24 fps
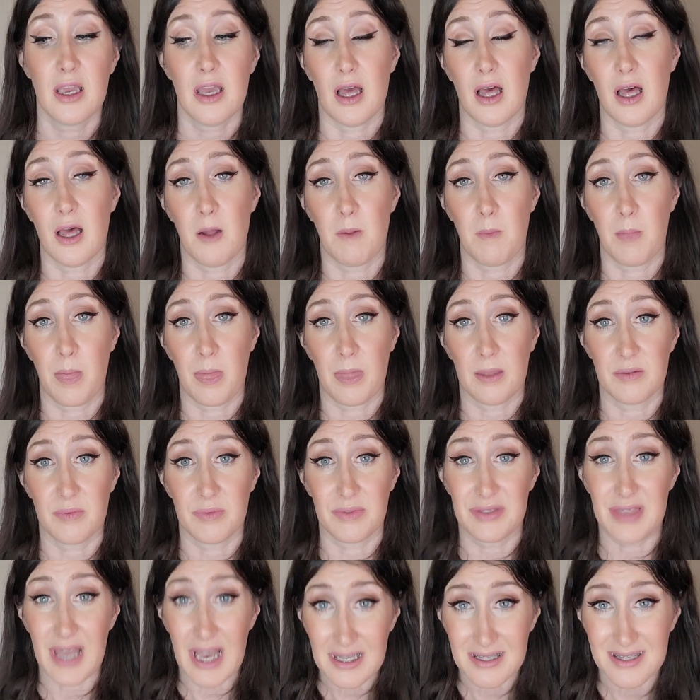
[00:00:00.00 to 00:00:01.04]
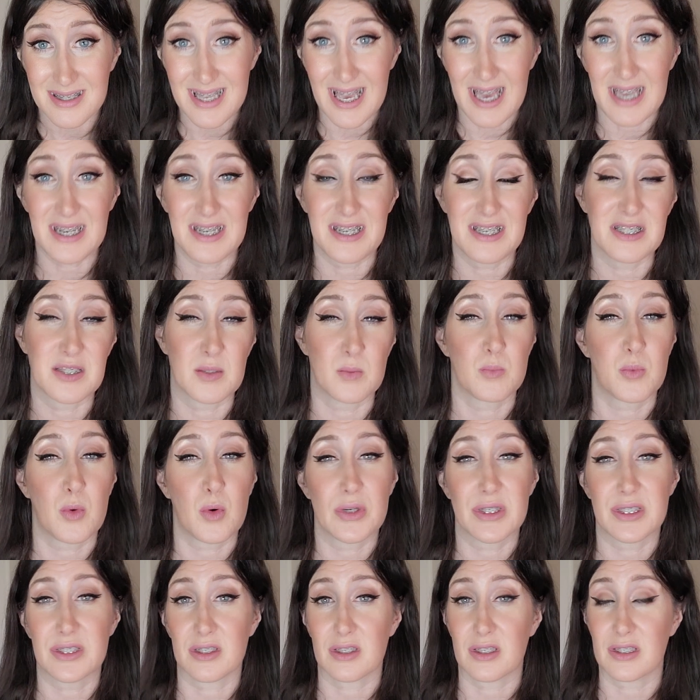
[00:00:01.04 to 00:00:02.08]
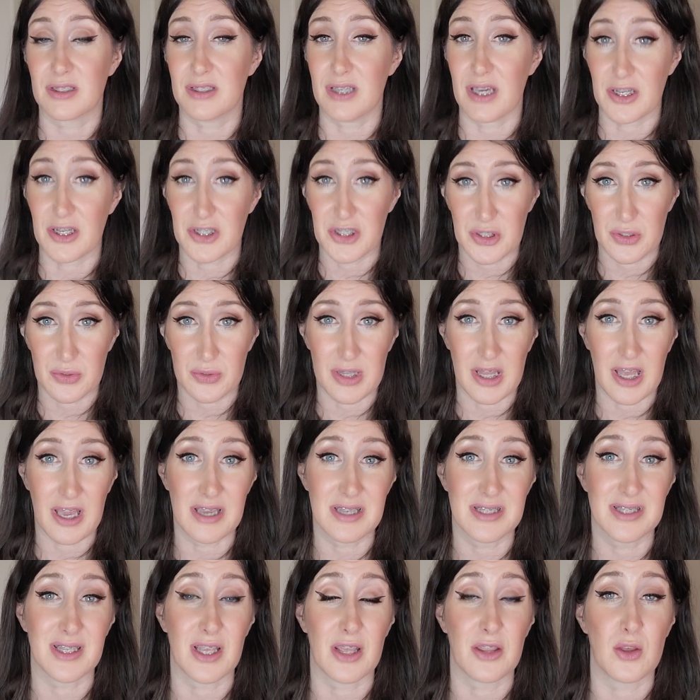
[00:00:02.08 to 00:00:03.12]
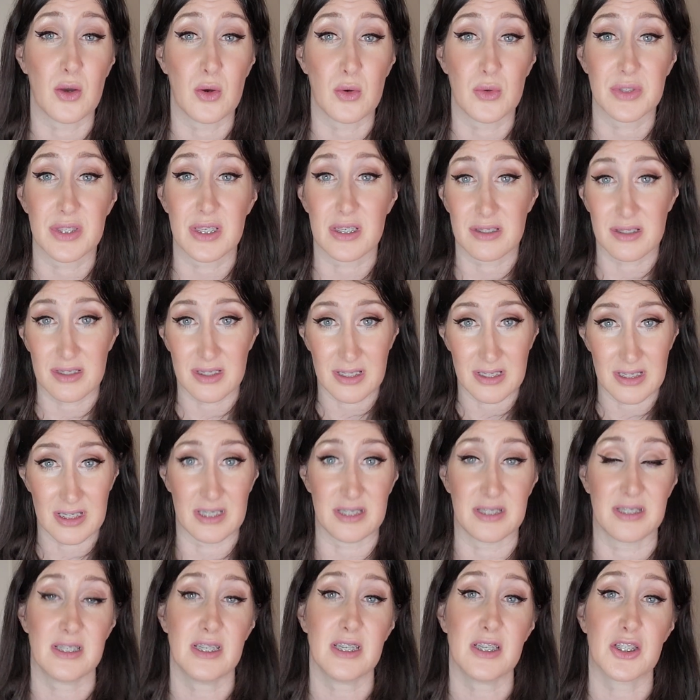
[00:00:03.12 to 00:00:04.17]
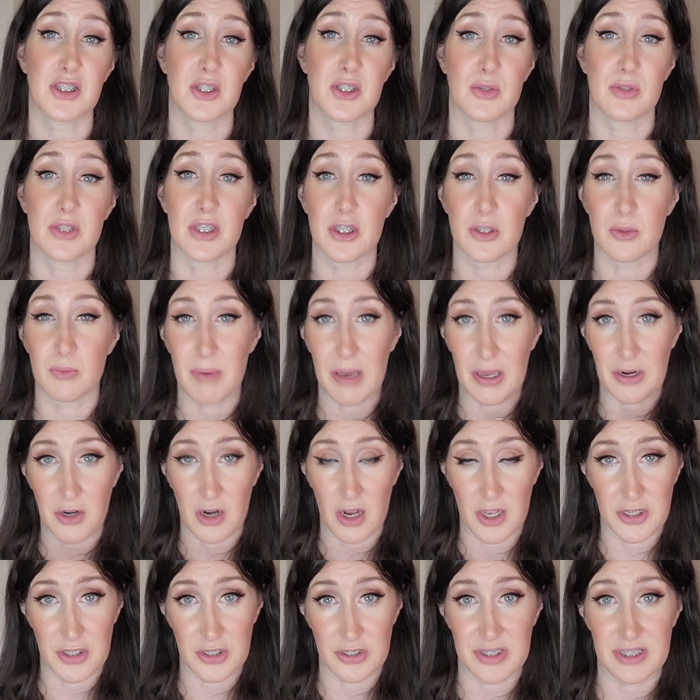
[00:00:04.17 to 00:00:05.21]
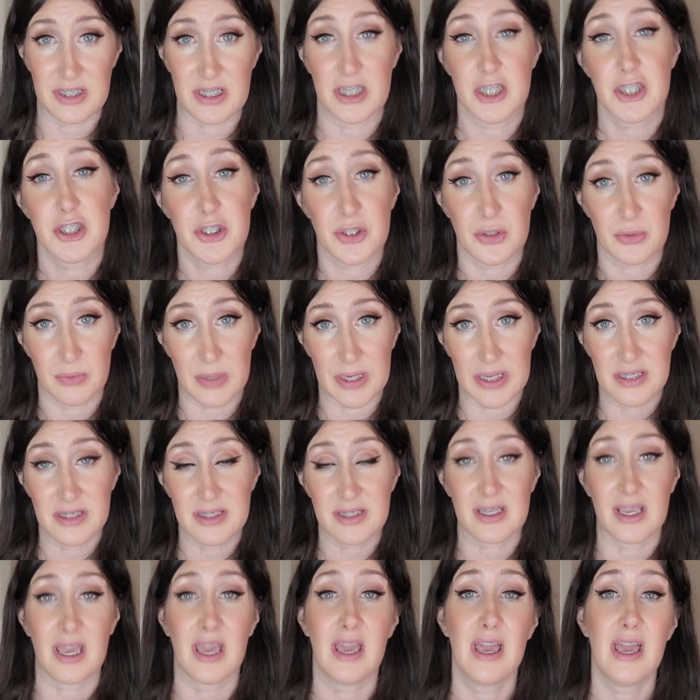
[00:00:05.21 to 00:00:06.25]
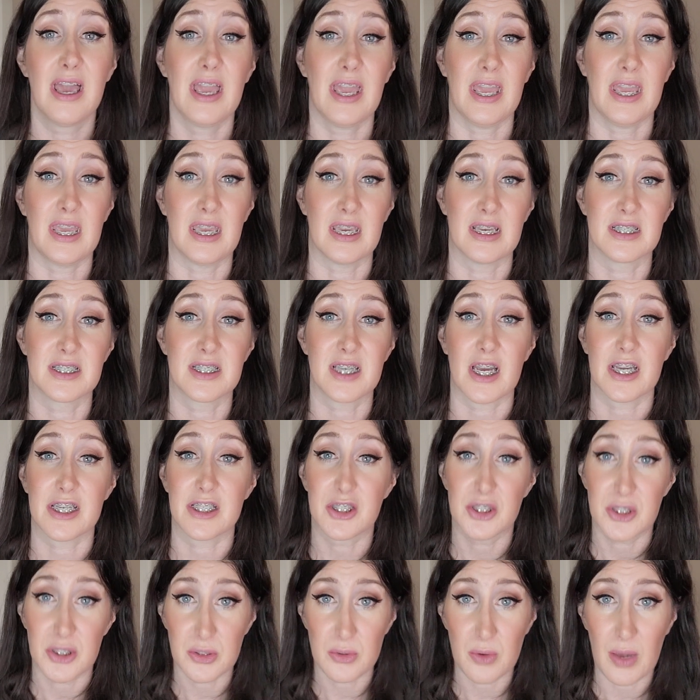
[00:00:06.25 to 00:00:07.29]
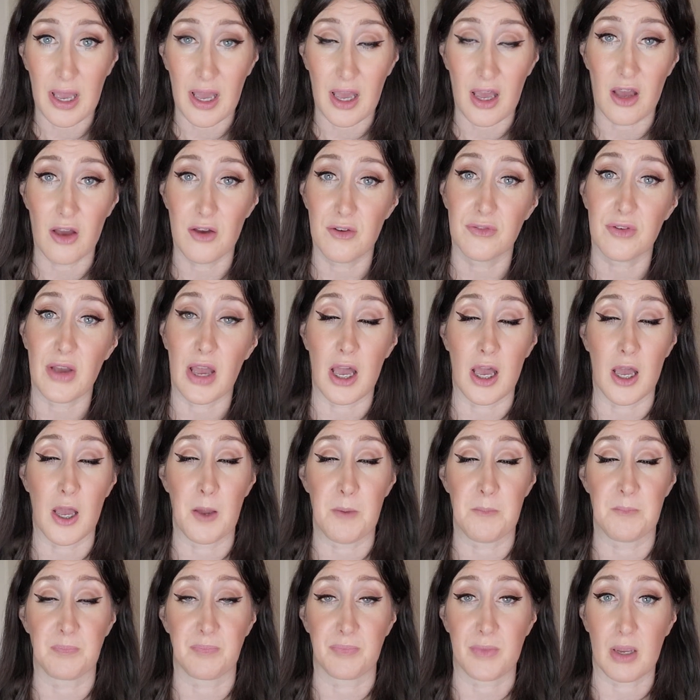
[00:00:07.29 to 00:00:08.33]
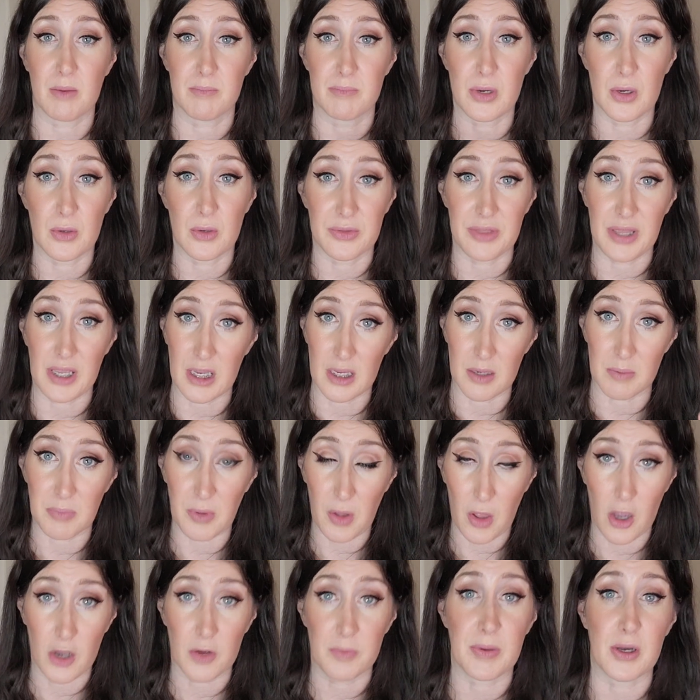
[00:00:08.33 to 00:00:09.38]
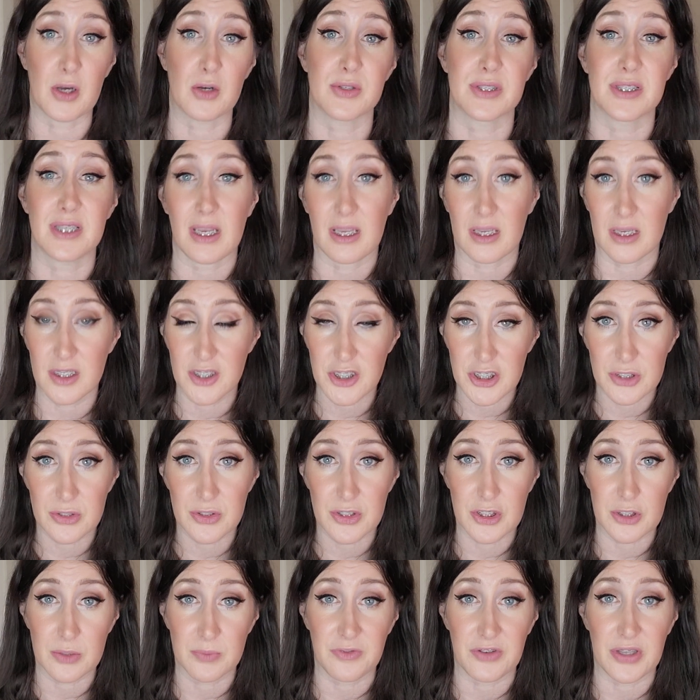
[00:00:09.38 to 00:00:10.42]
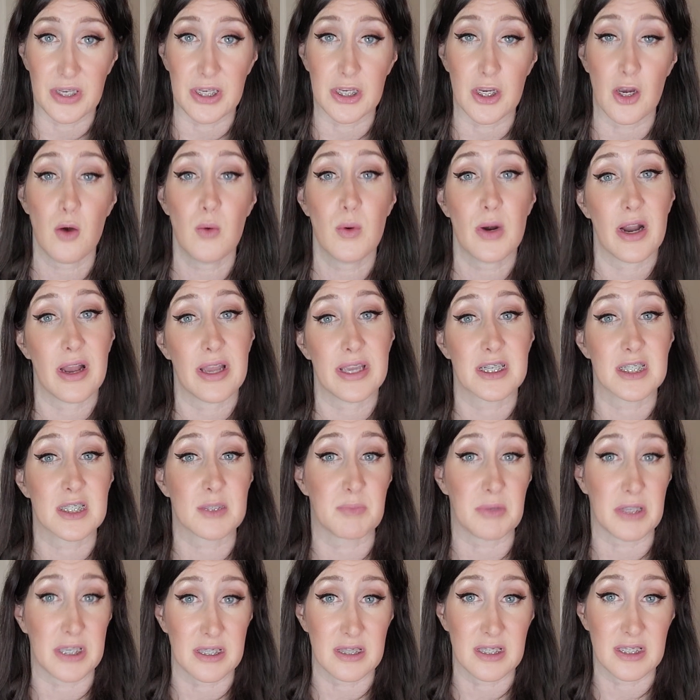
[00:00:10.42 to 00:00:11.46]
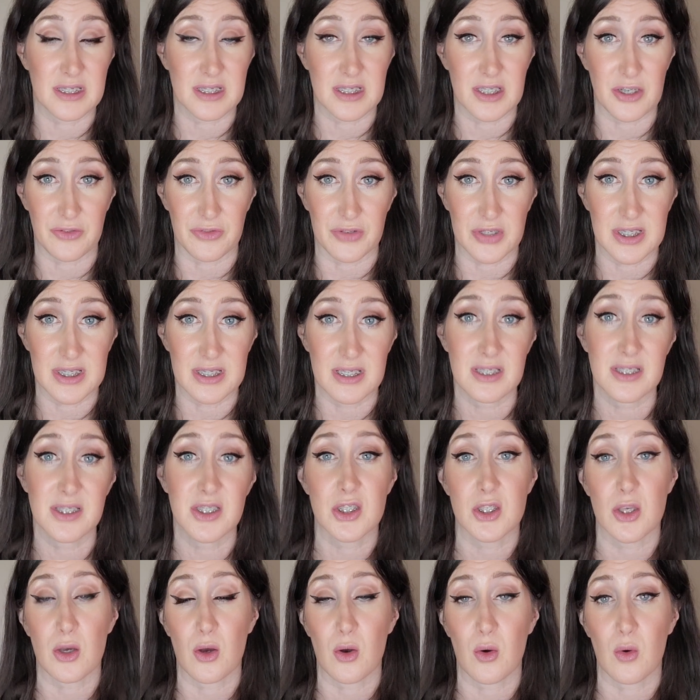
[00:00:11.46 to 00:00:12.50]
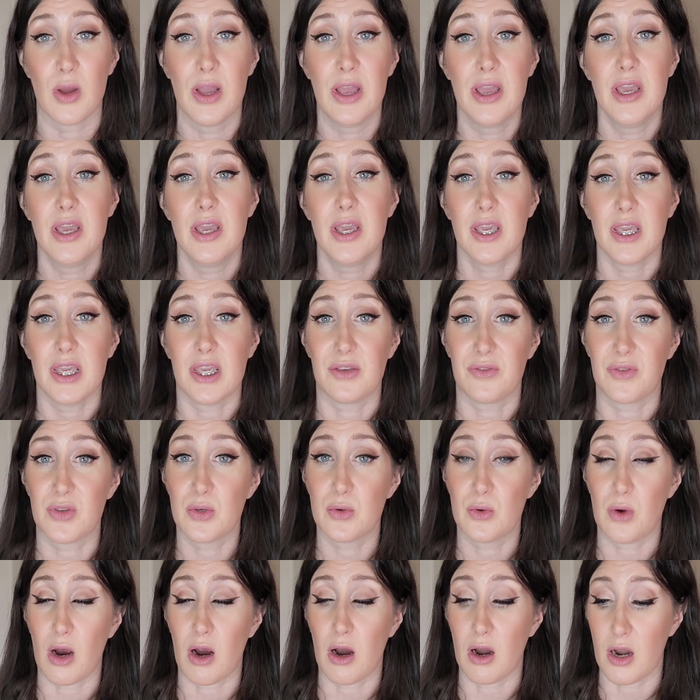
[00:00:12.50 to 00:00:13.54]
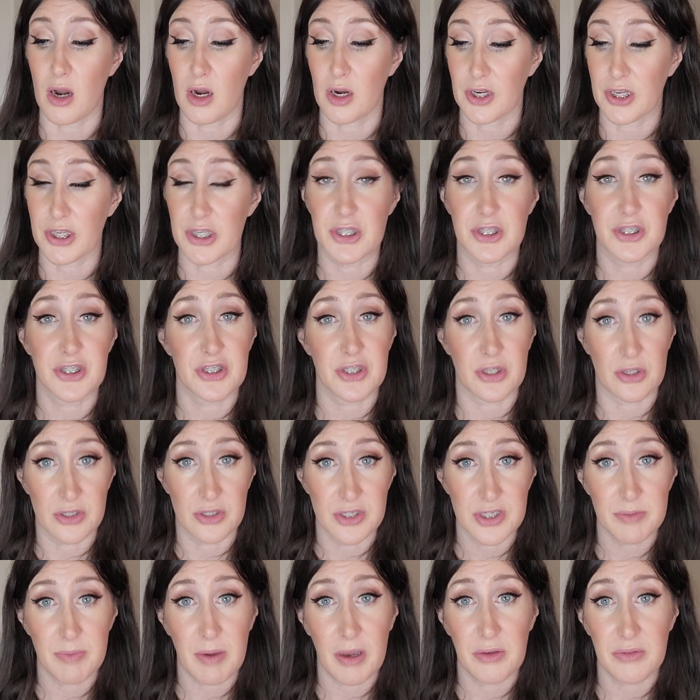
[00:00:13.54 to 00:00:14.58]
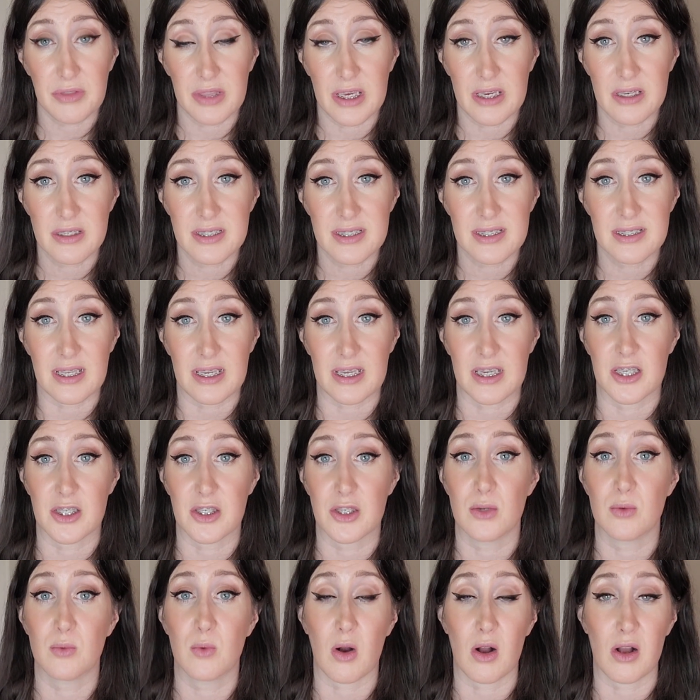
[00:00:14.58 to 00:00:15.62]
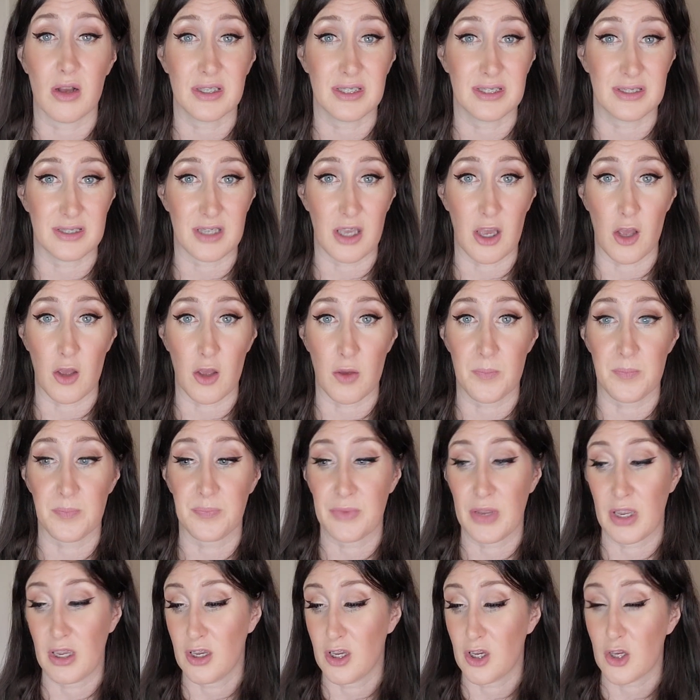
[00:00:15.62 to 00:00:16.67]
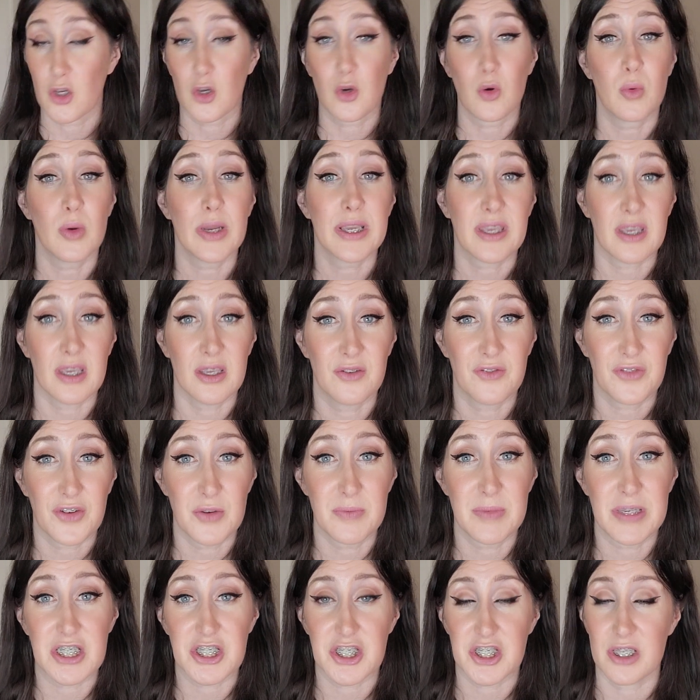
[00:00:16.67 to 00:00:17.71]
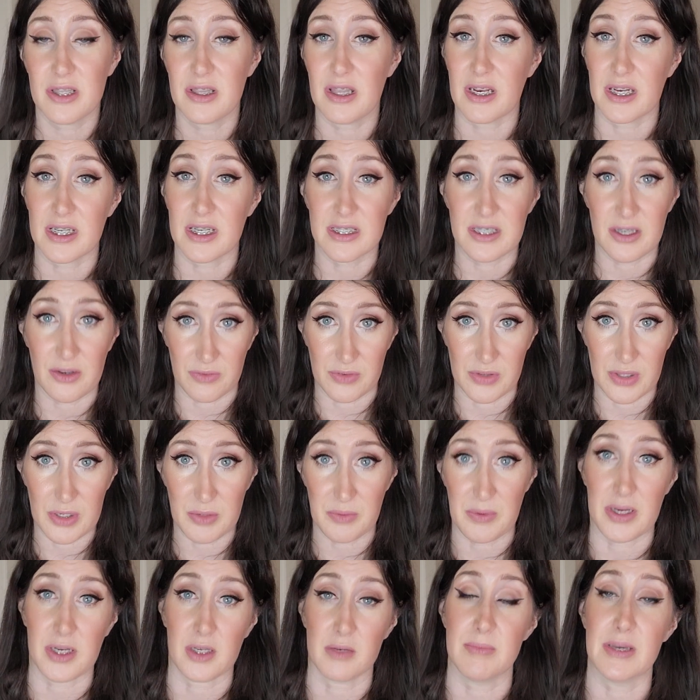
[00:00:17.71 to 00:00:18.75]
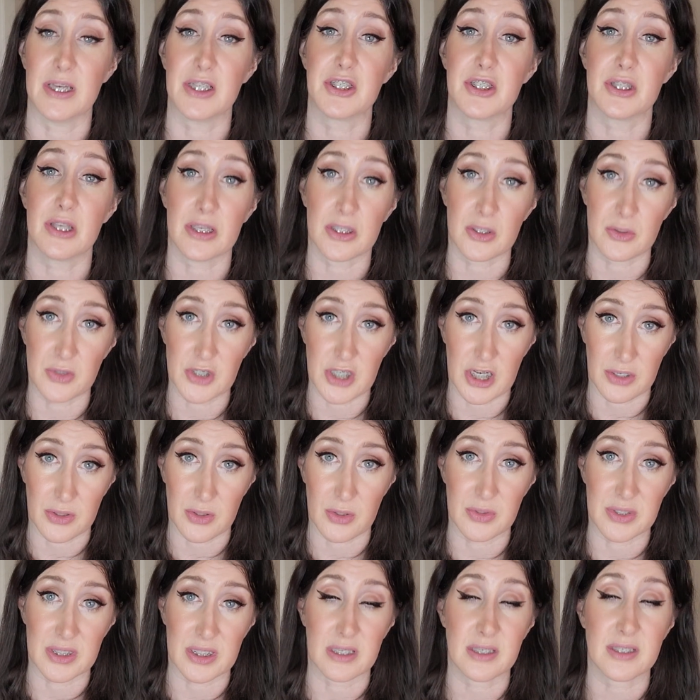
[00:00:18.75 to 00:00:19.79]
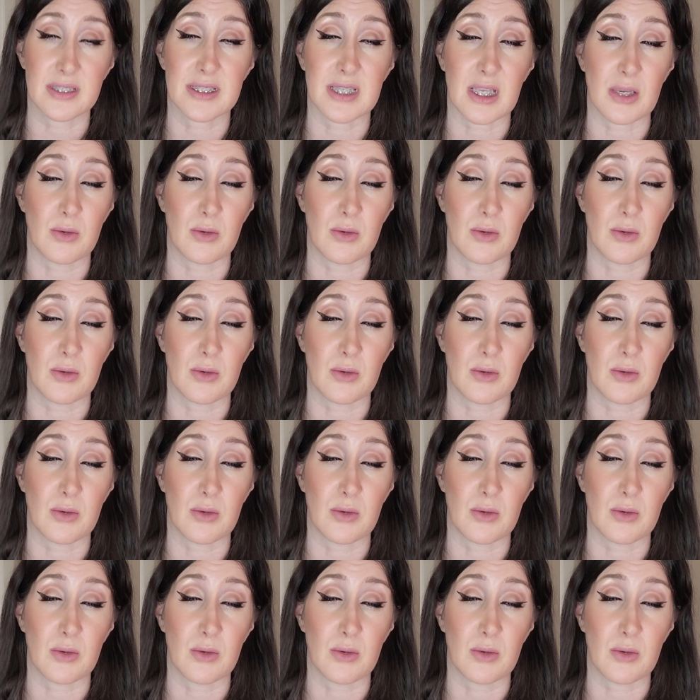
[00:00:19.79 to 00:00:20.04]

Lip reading: That said, it is important to contextualize those statistics so that you better understand your risk. And I do have both a blog post and a YouTube video where I explain these differences. So if you are concerned about this and you want some quick information, then I definitely recommend that you check those links.